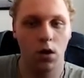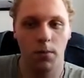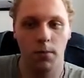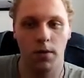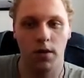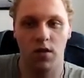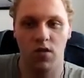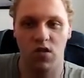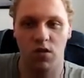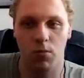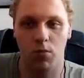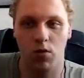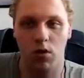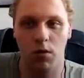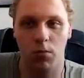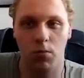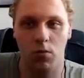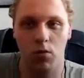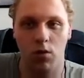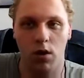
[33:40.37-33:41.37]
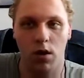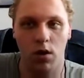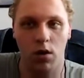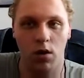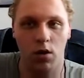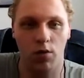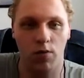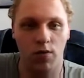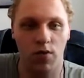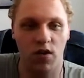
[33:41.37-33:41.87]
because I'm really putting a
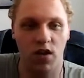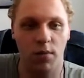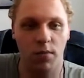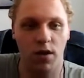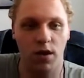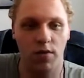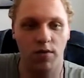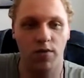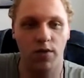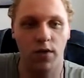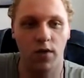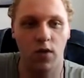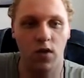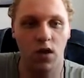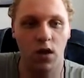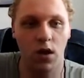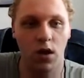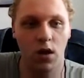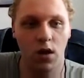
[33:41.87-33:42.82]
lot of time and effort.